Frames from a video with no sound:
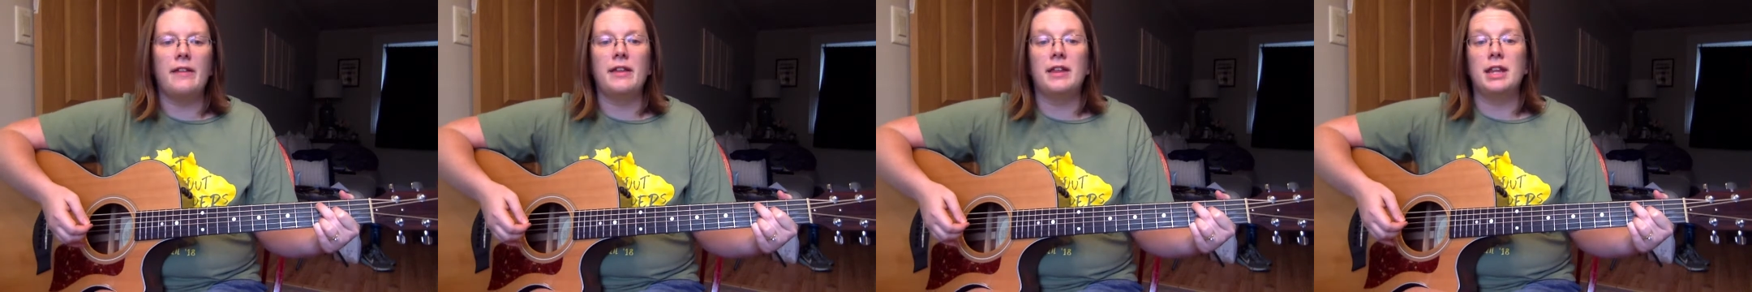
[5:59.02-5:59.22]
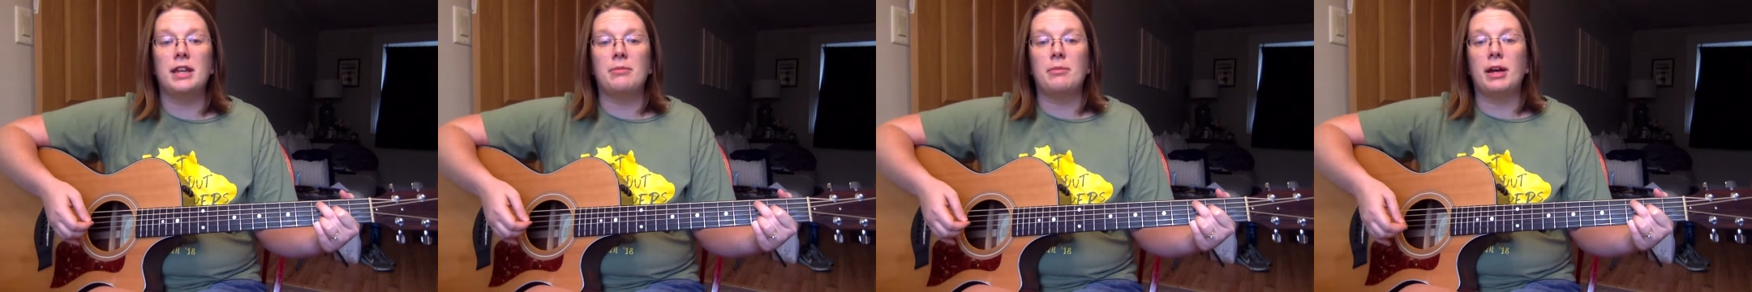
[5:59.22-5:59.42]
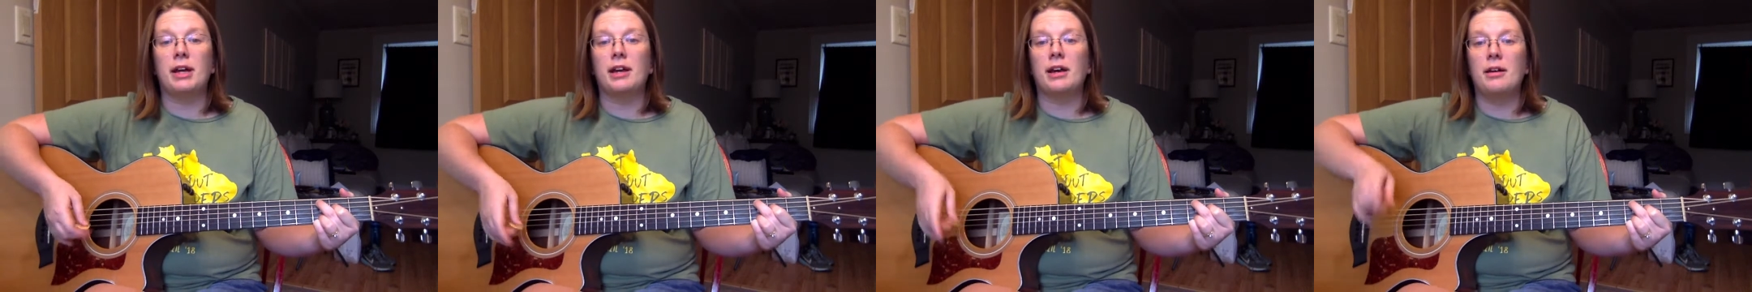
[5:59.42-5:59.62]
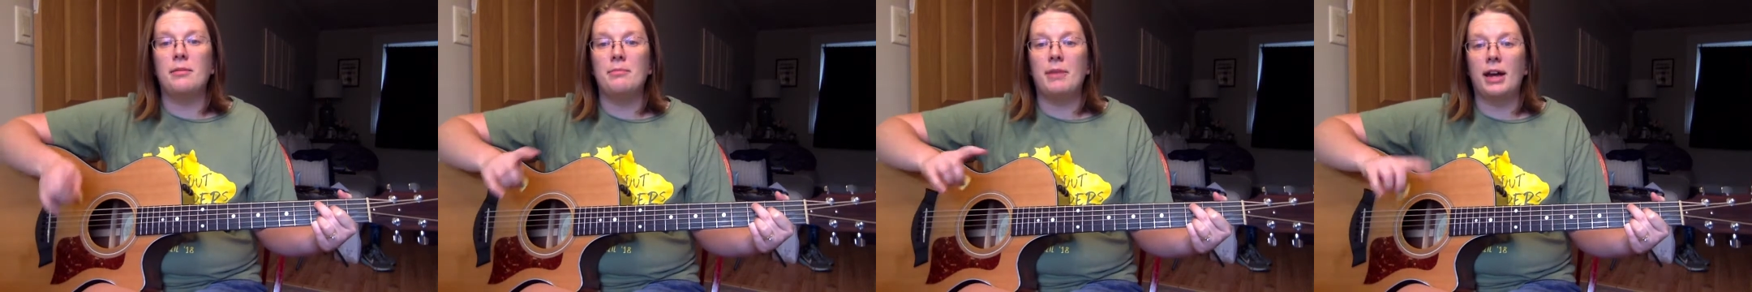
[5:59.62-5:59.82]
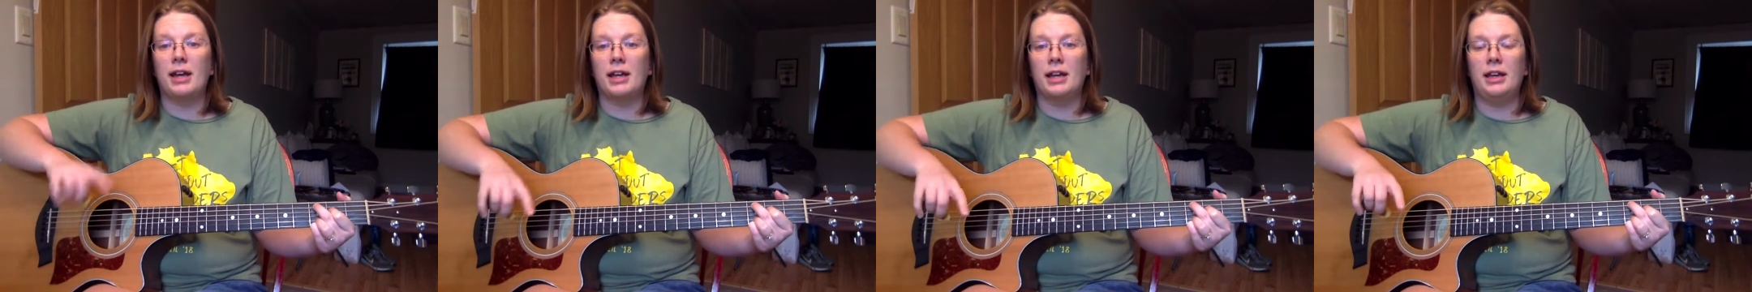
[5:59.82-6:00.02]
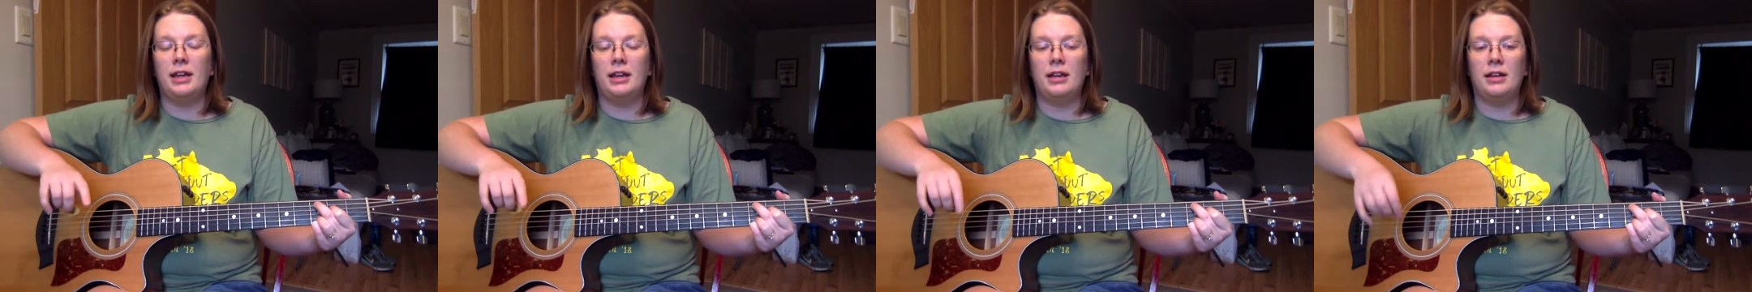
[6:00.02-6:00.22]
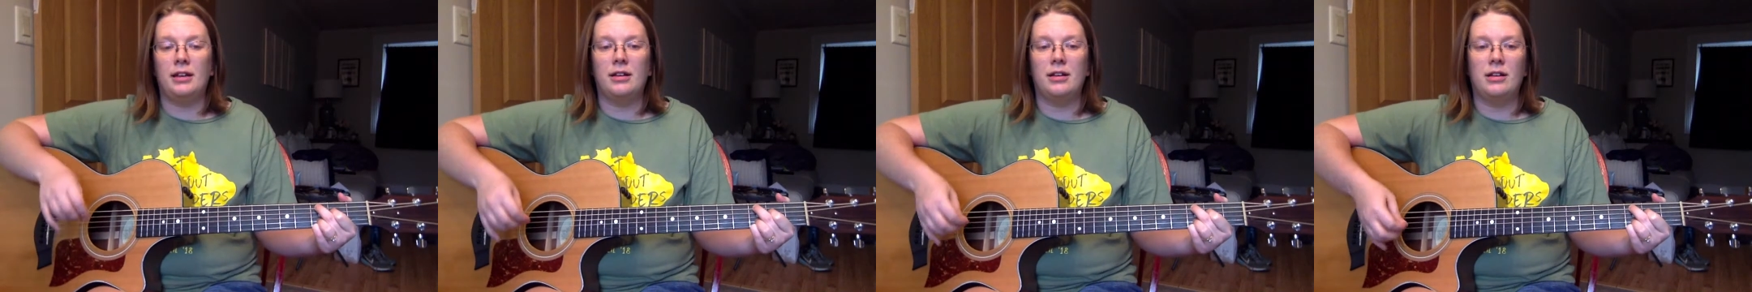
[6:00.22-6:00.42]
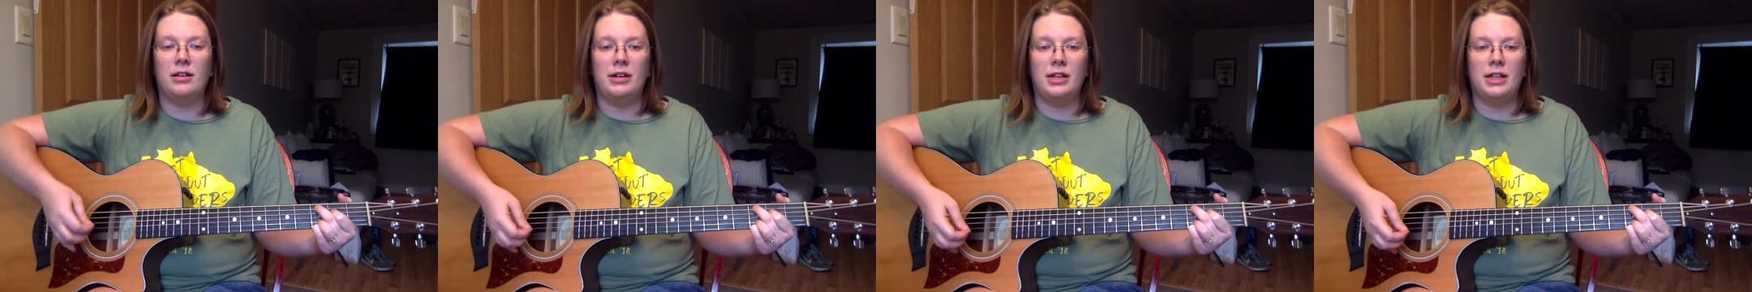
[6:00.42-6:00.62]
then they might come back in
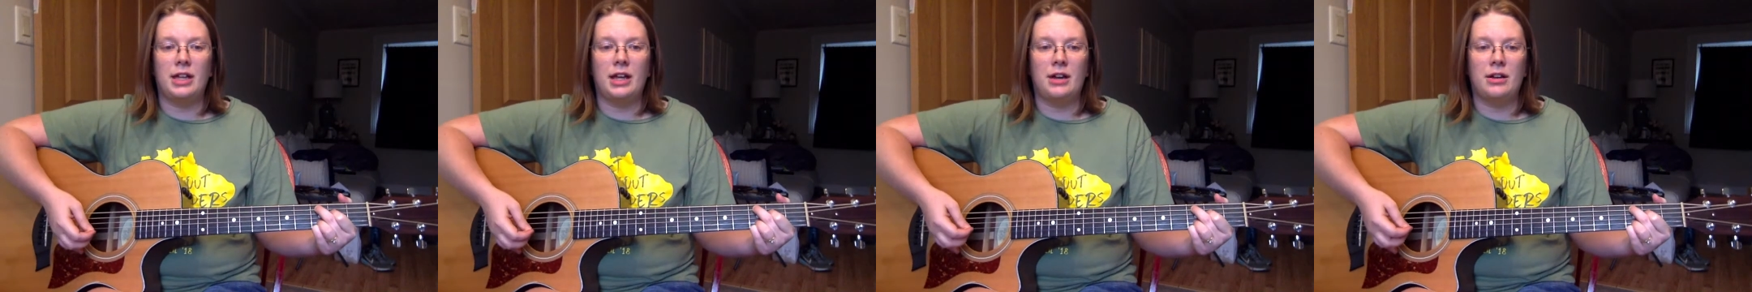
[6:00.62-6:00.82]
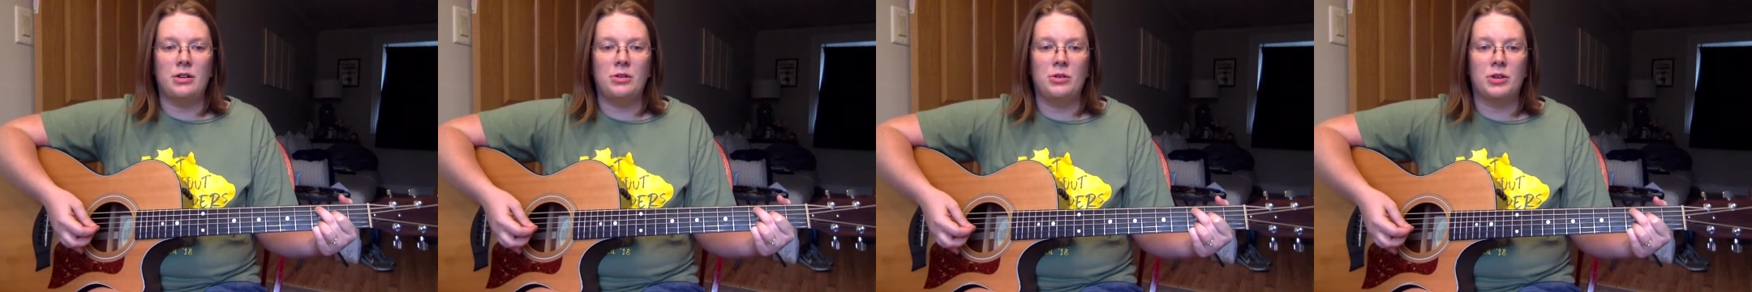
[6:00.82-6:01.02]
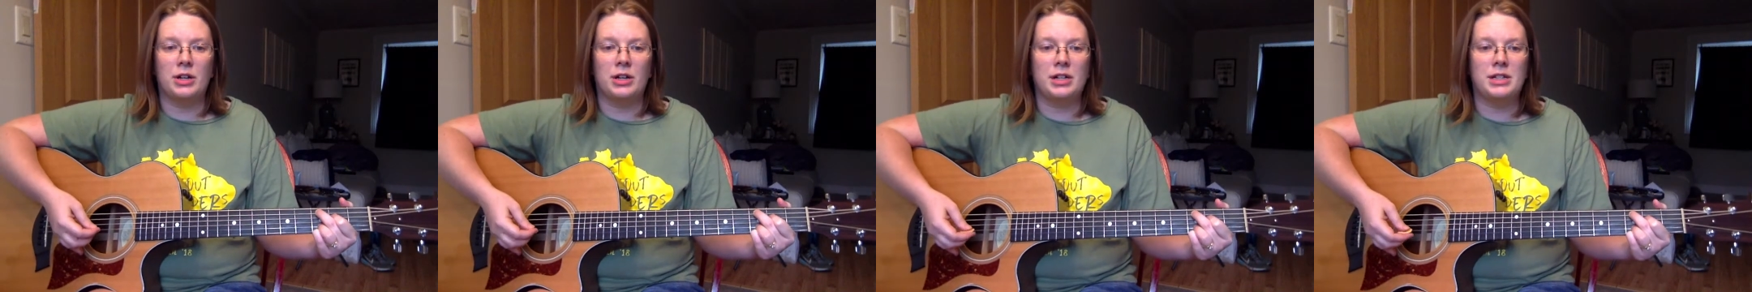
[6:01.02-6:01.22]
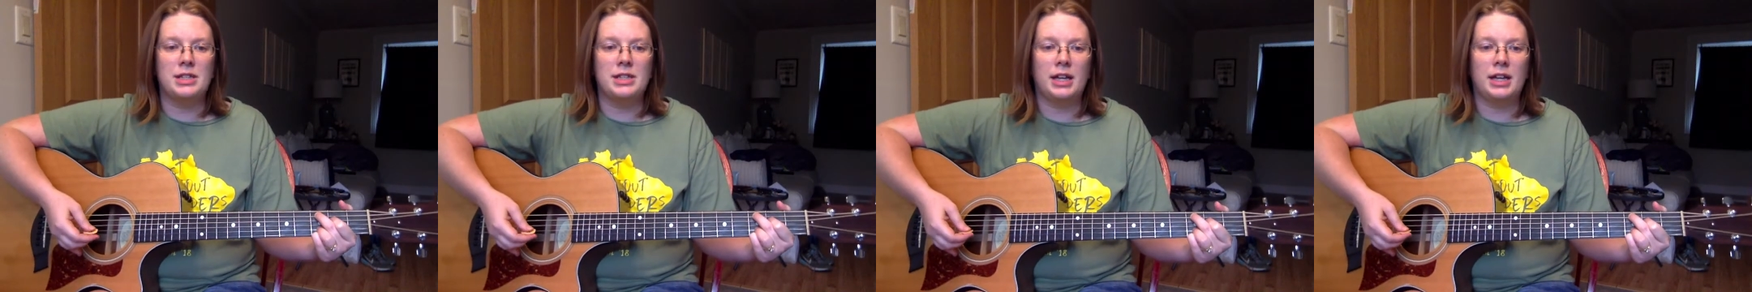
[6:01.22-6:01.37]
on that chorus